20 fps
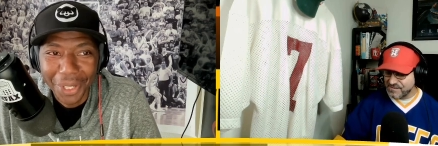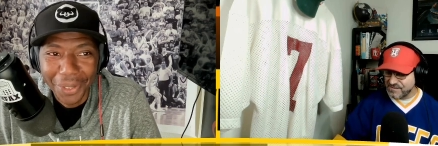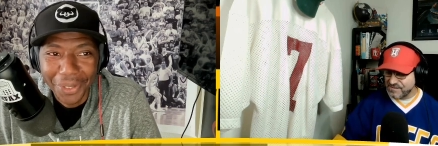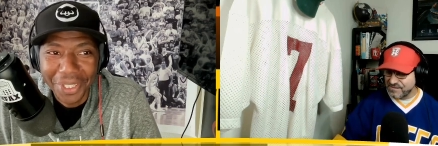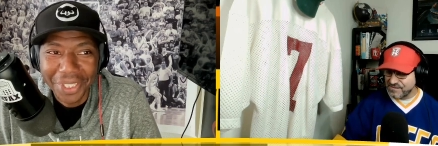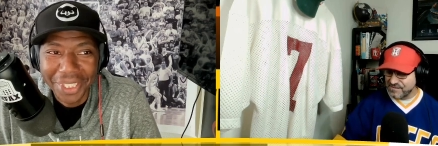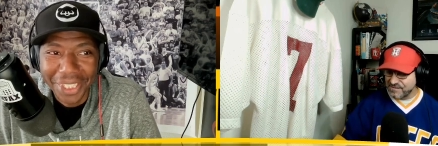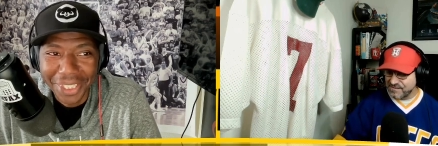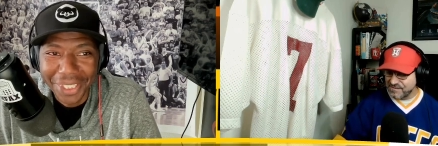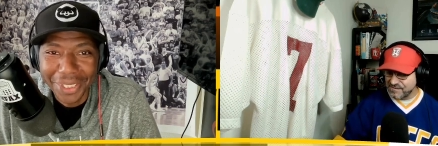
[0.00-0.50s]
Speaker 1: The
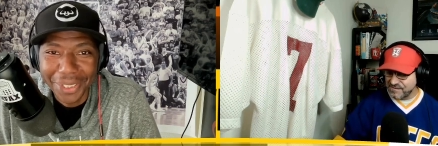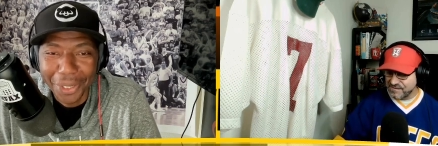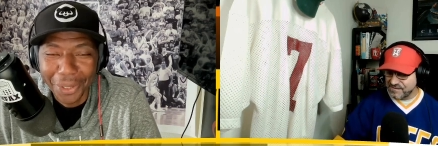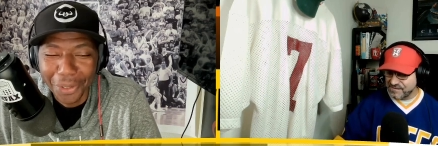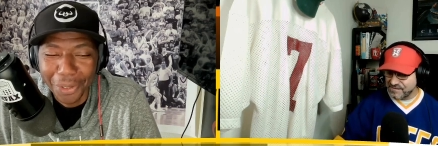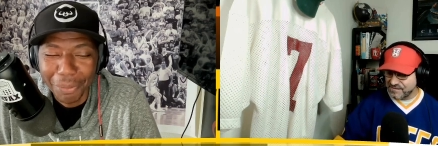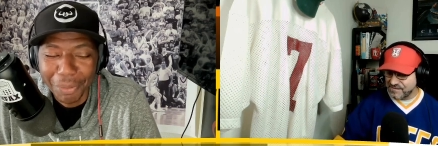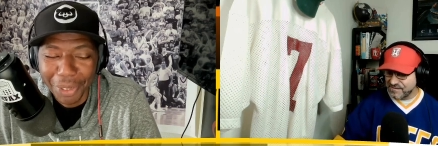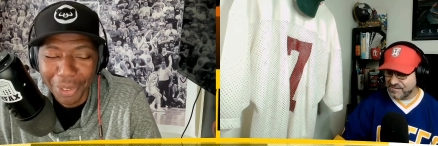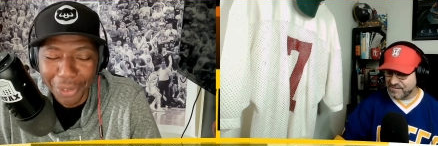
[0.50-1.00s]
tone, I think the
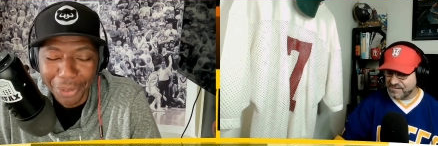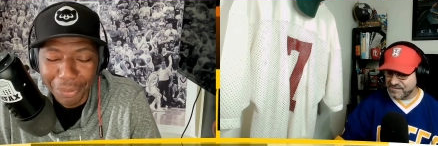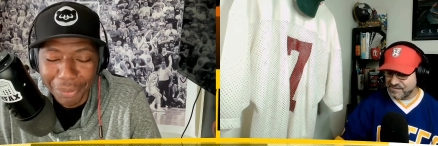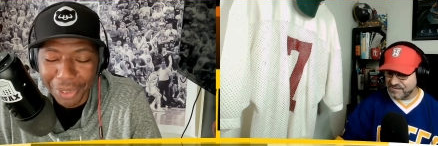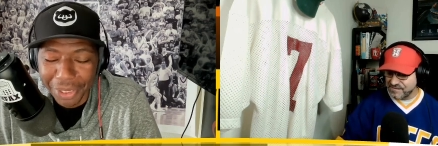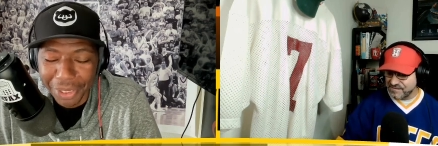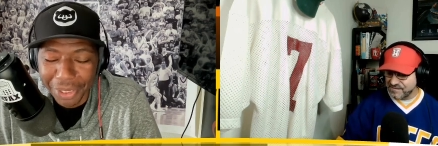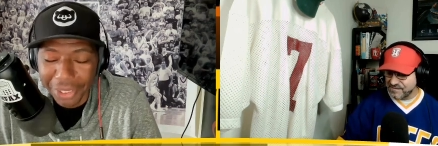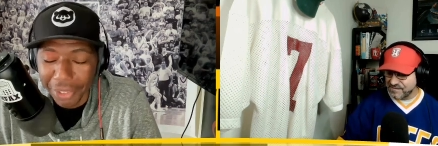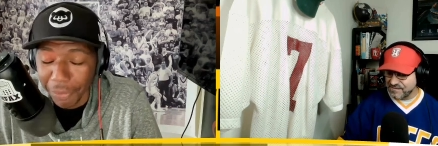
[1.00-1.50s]
tone will be a little
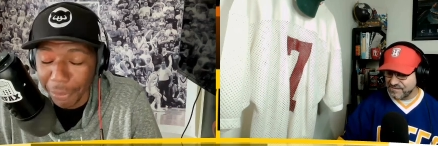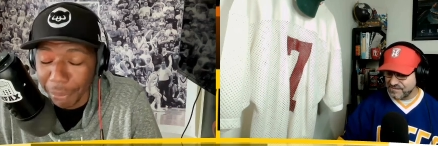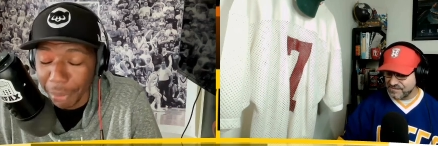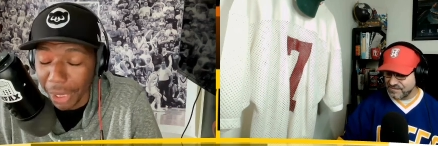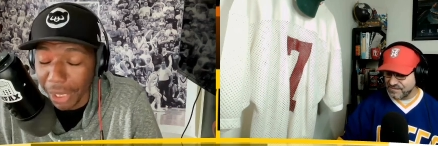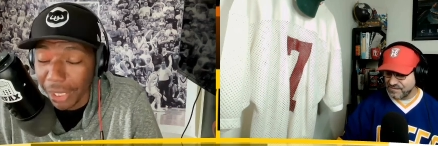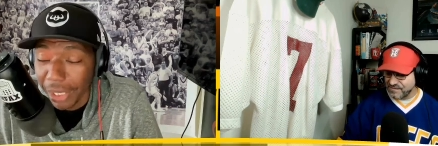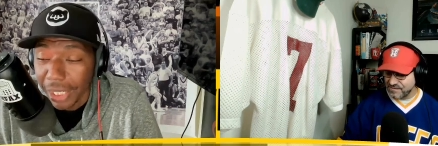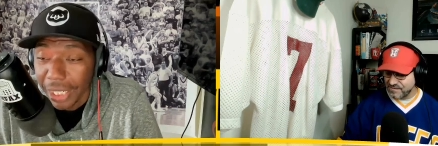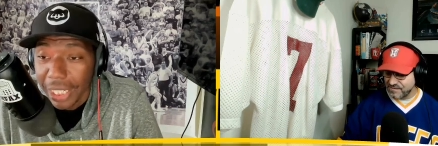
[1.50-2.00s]
bit different.
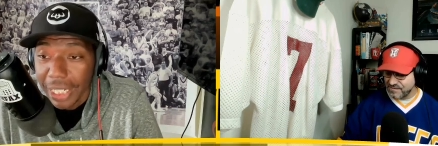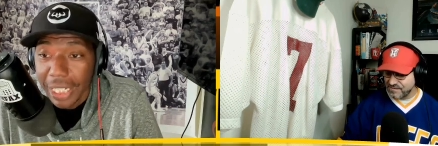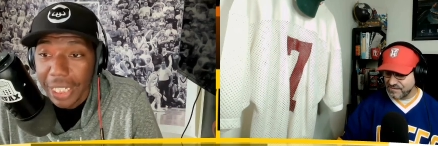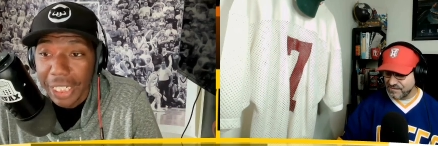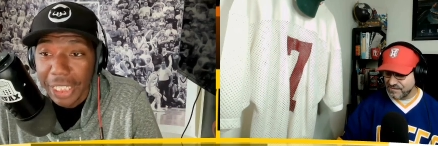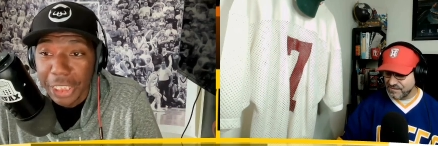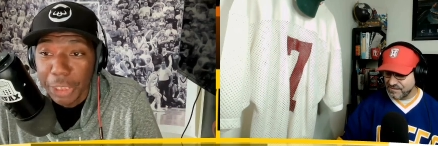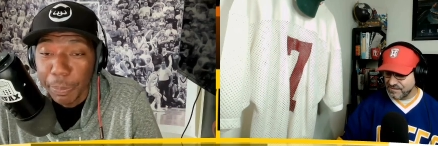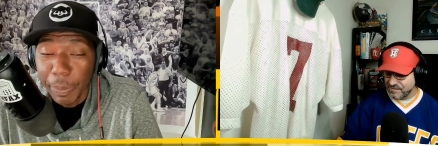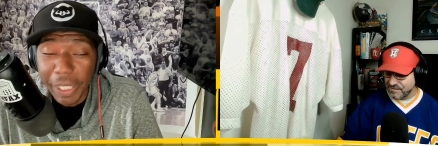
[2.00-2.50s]
But
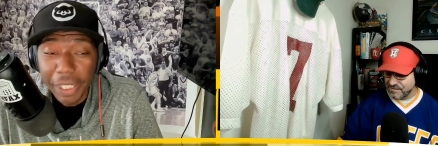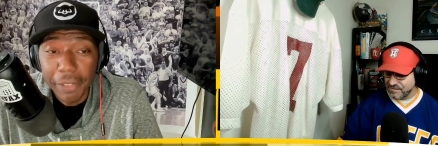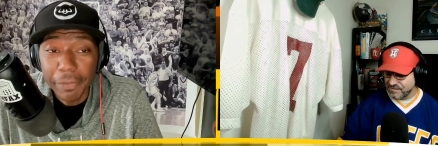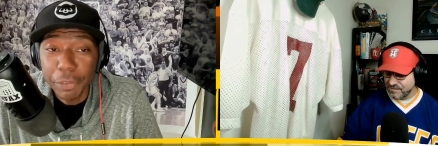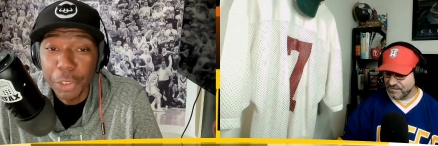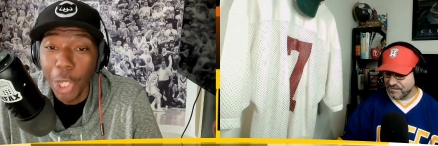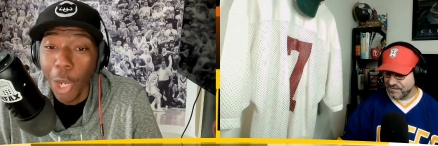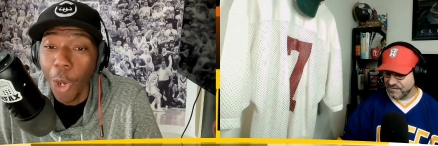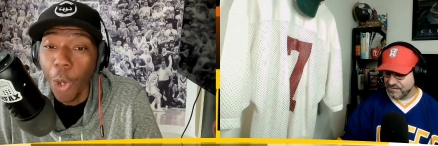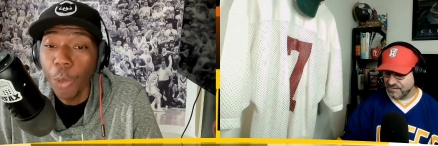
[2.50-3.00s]
speaking
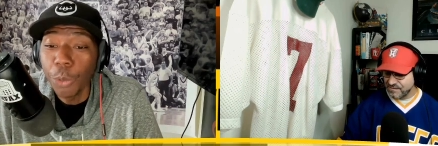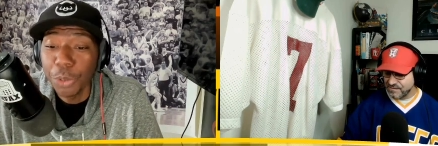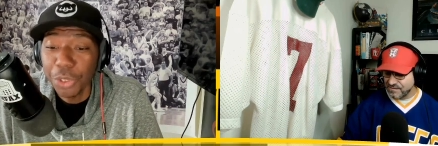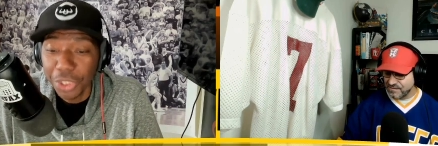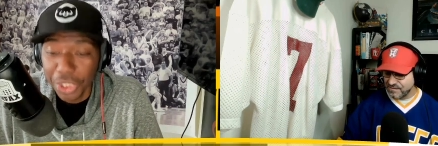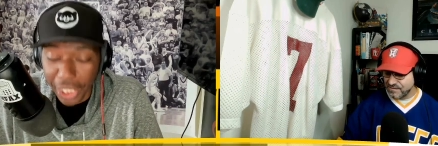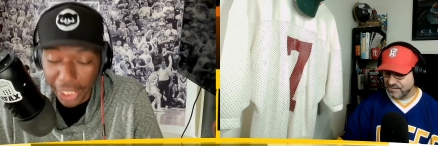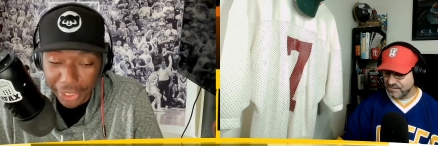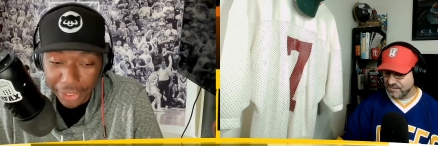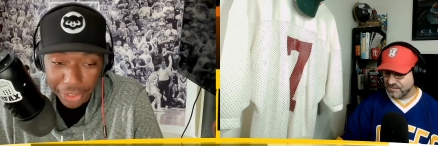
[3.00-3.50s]
of
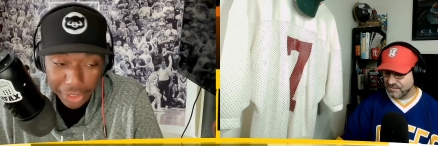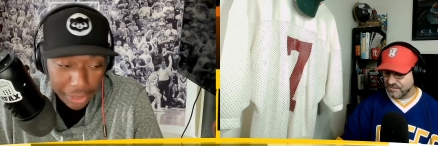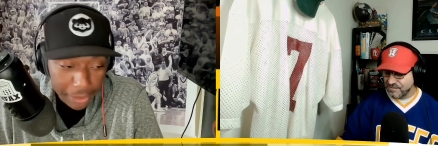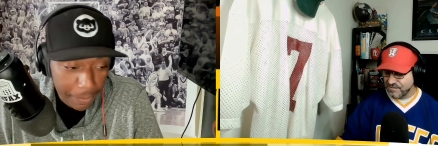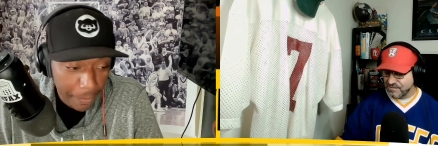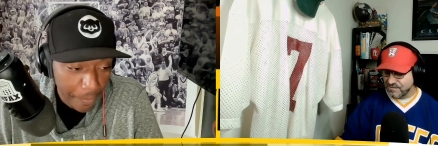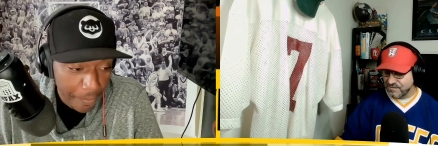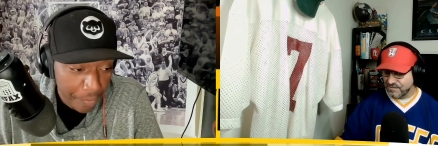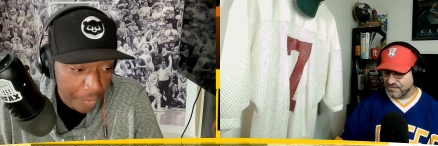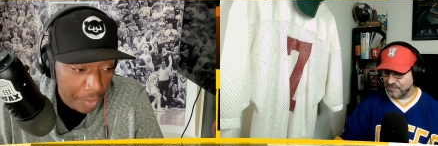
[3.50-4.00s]
tones
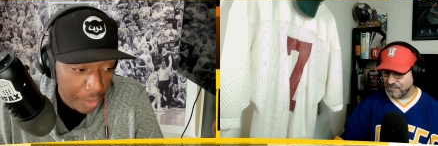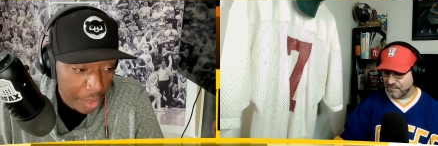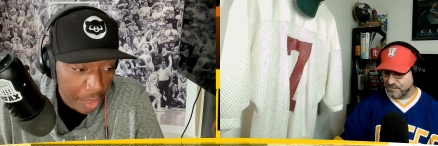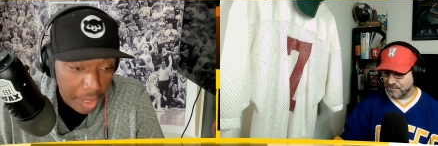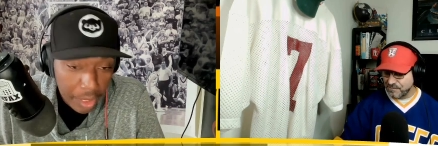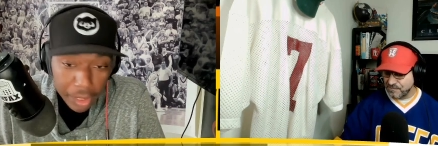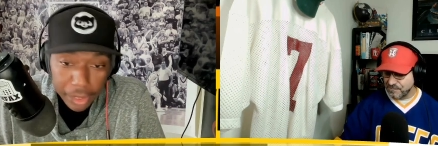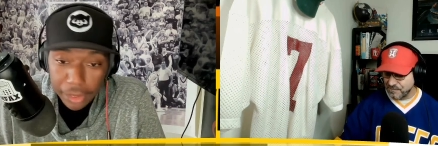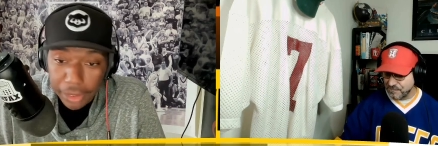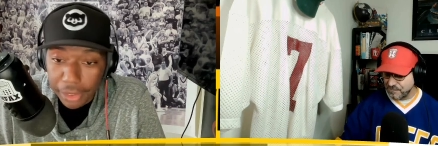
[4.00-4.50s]
changing,
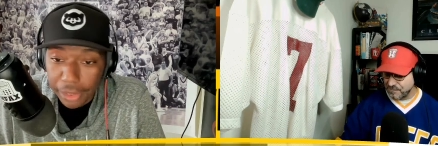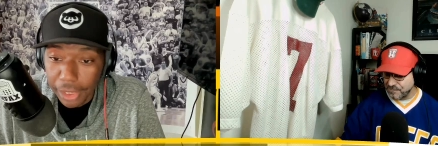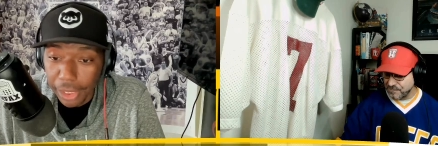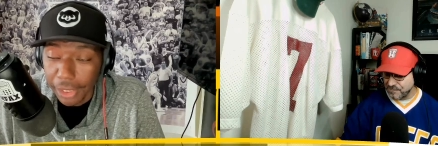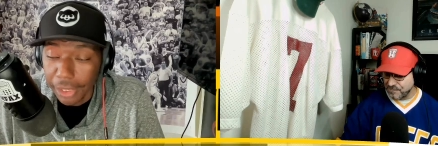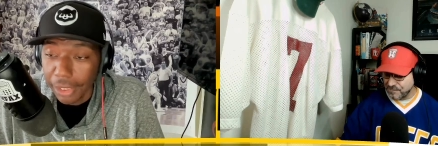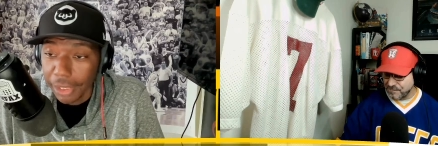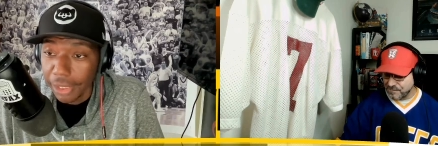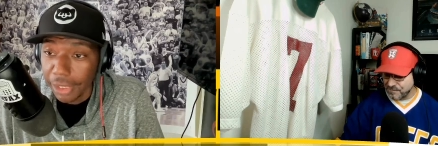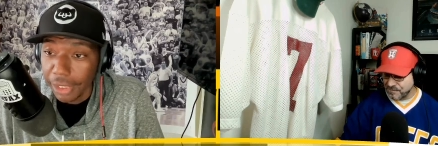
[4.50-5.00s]
mm-hmm. the